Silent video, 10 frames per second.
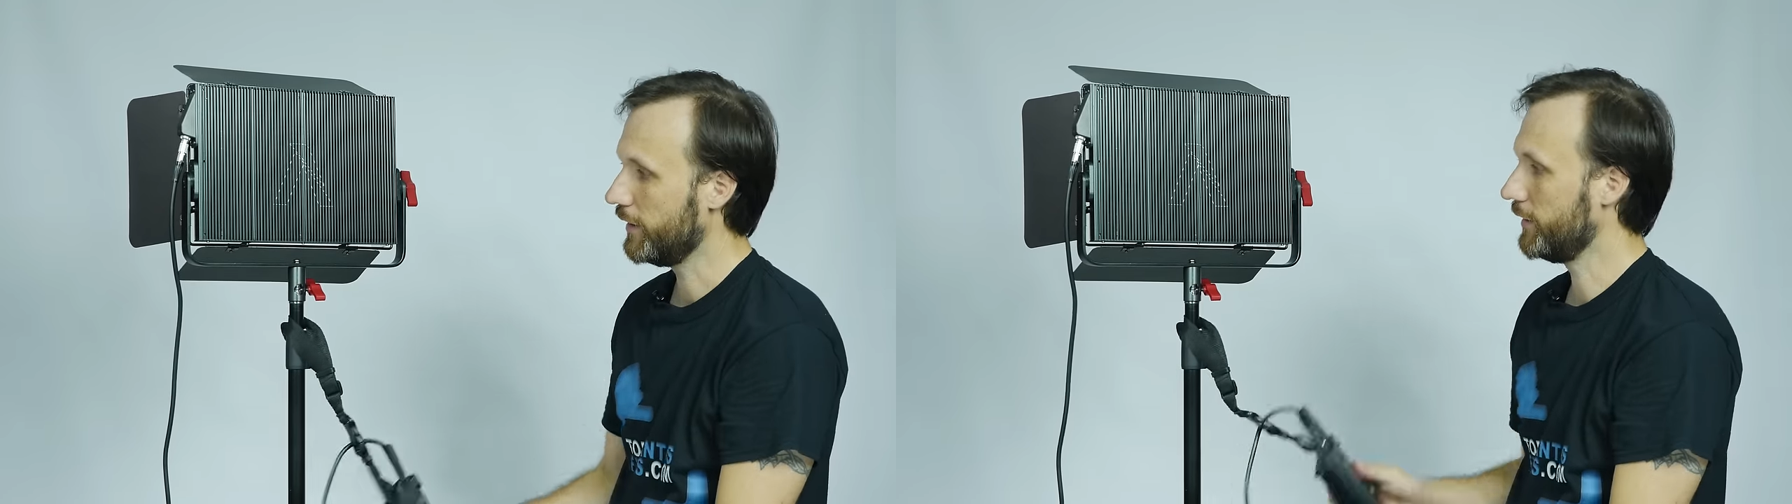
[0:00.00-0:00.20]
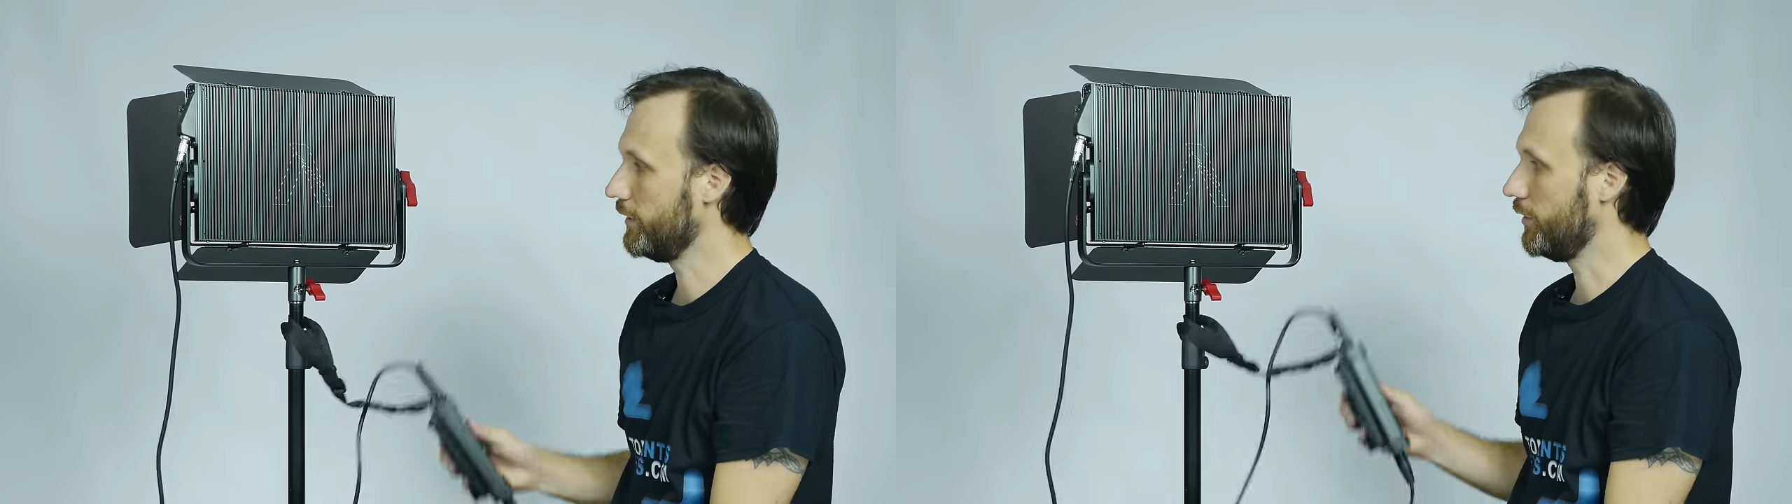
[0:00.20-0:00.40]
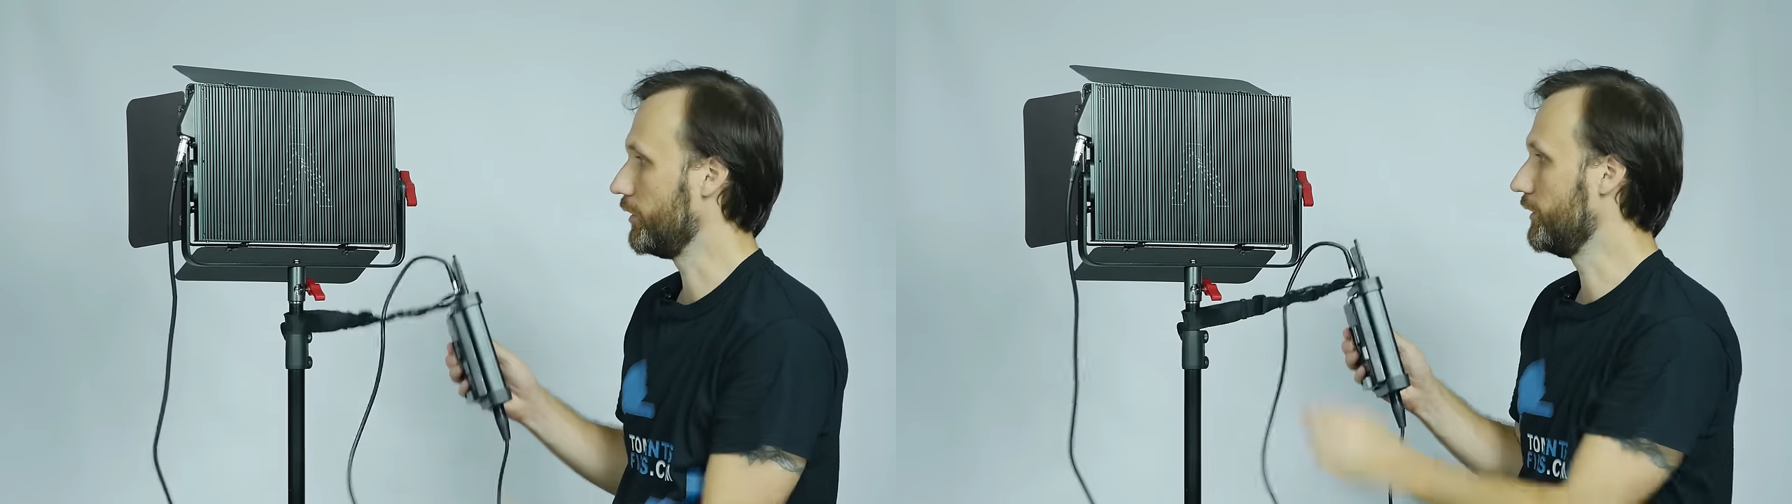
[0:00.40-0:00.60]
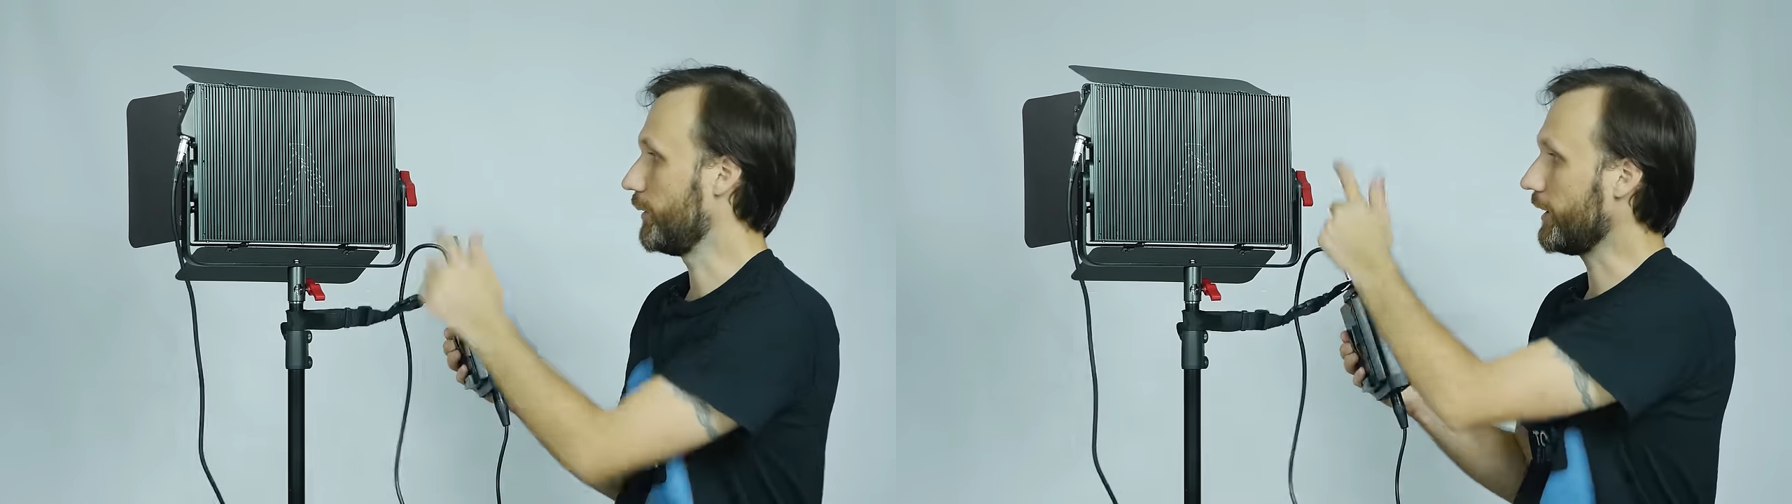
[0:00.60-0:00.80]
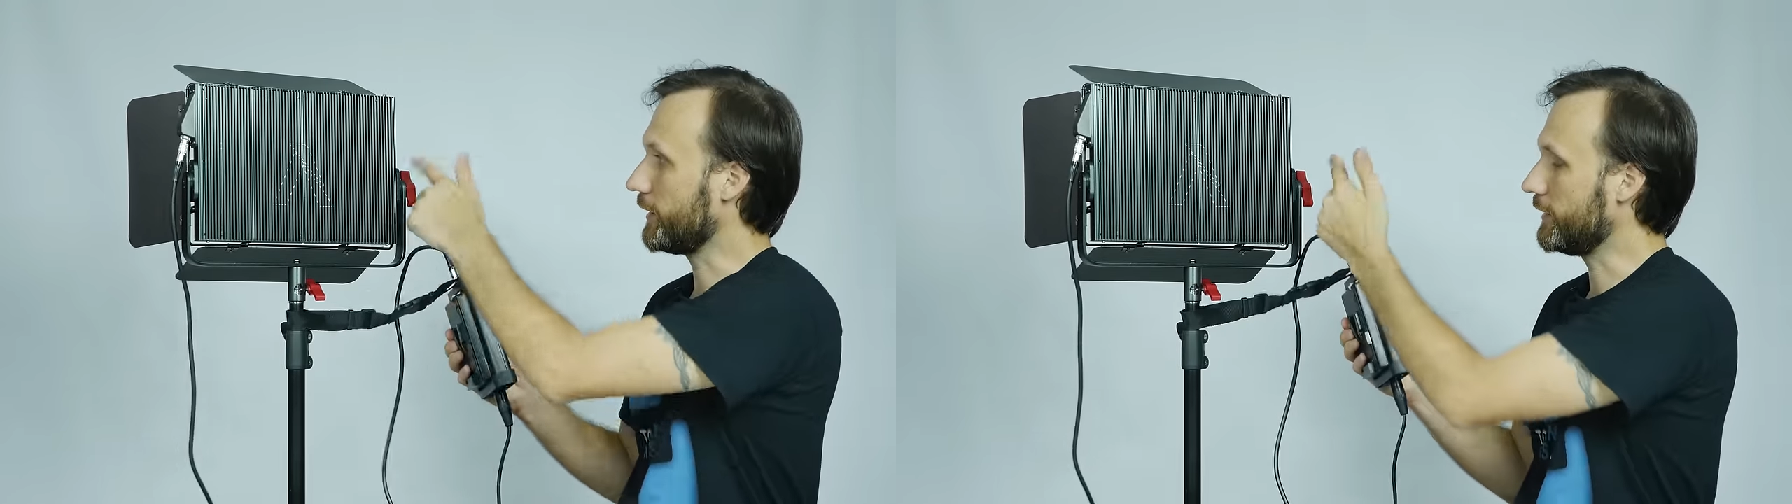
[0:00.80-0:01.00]
you know, or
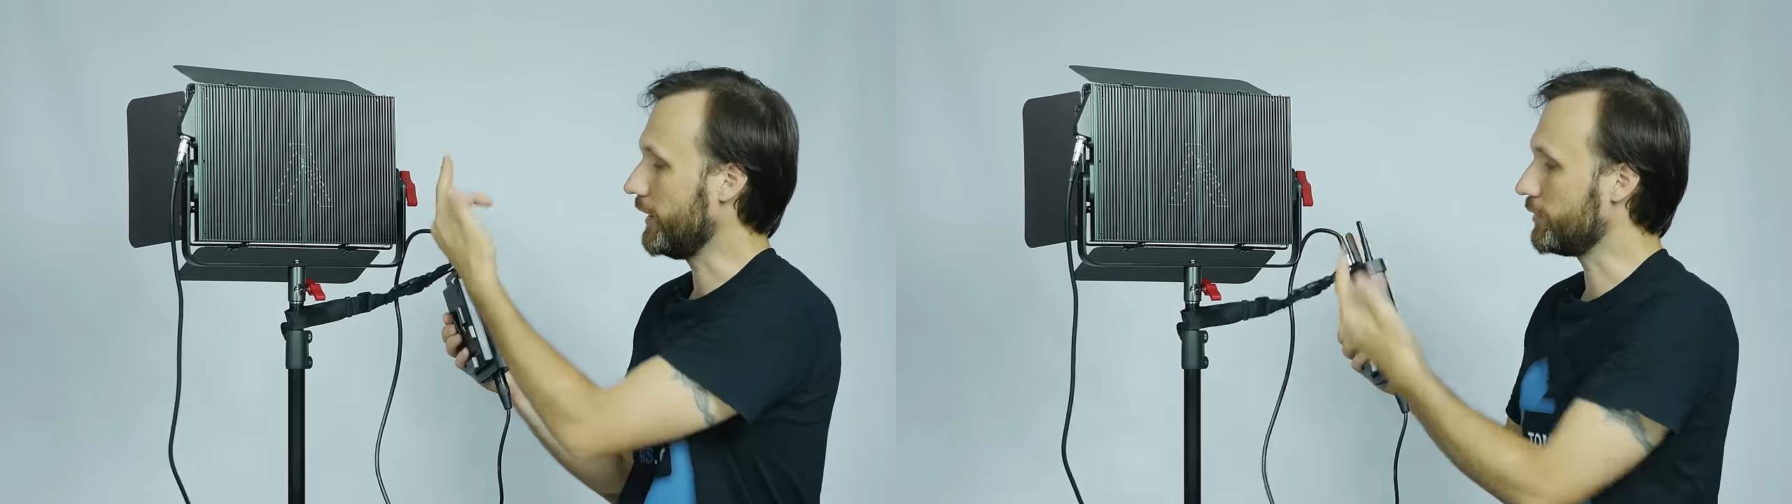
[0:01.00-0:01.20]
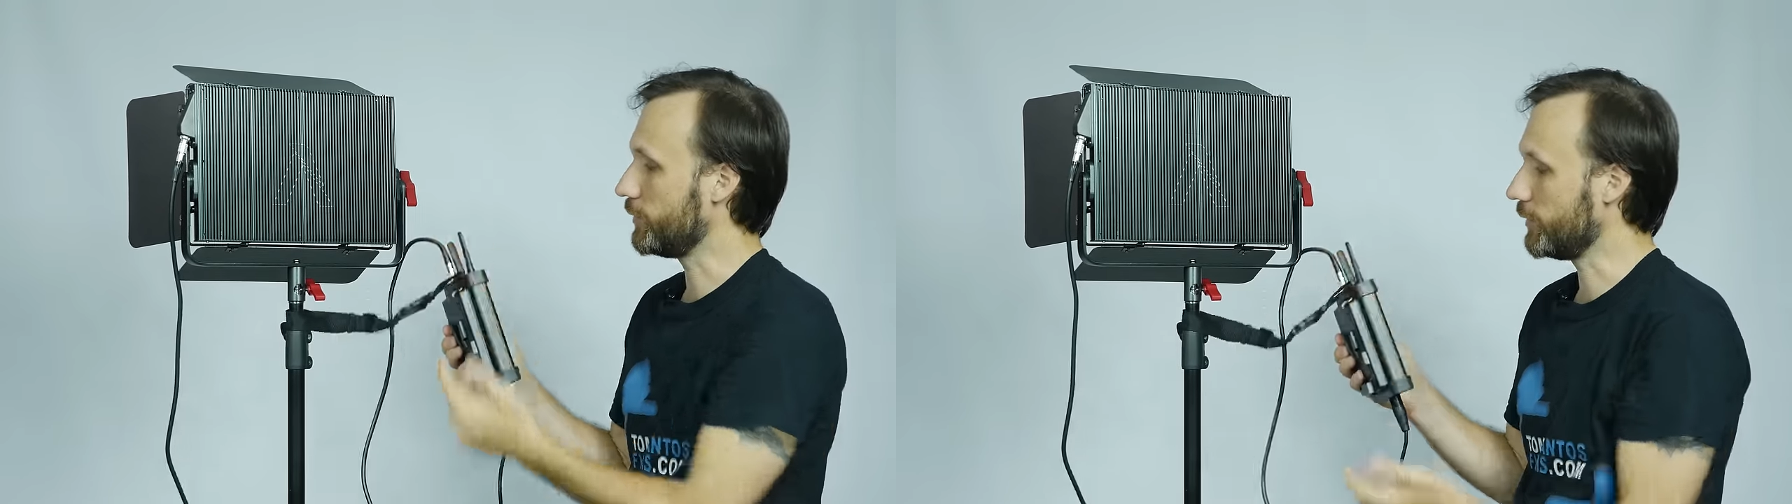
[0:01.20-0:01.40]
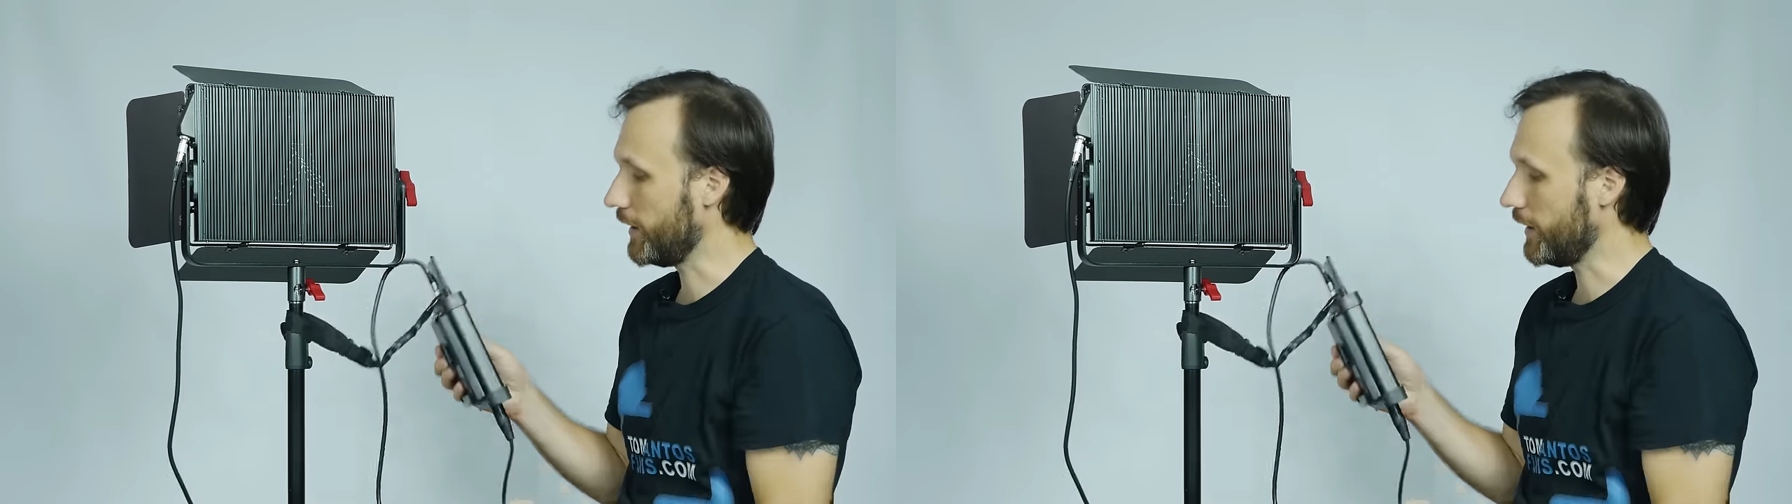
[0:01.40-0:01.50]
directly attach it to the